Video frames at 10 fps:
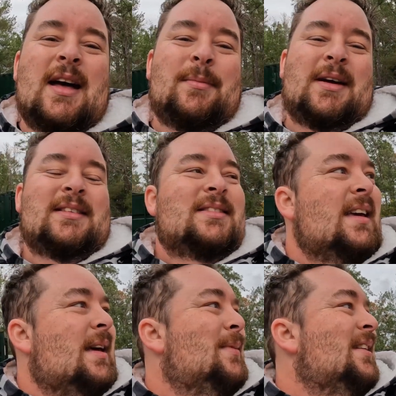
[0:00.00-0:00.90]
I'm like,
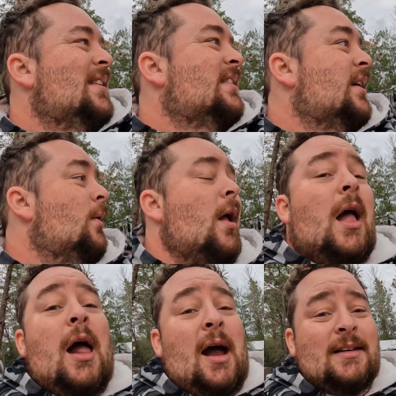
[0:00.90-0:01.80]
damn it. So
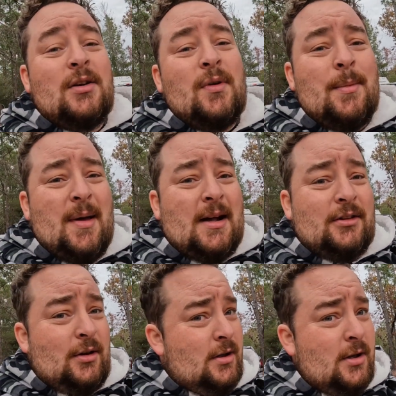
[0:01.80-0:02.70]
I did write back
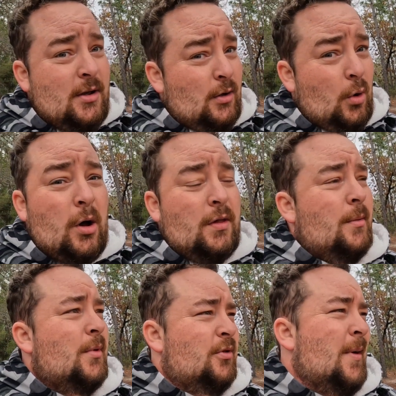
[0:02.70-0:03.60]
to all of
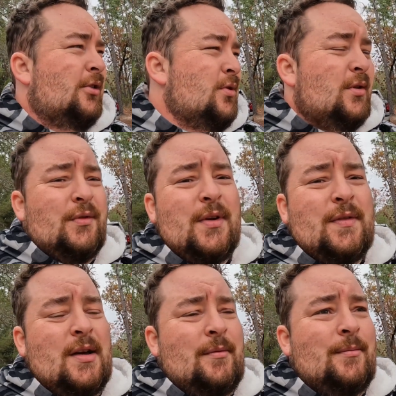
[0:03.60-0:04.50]
them. It was about
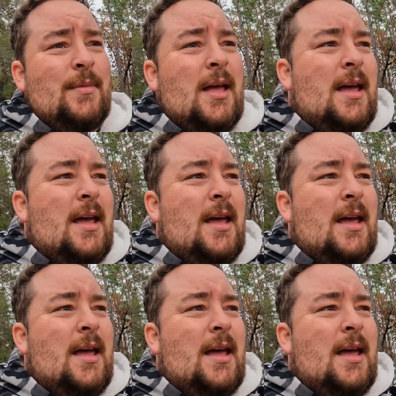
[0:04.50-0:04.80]
250 of them.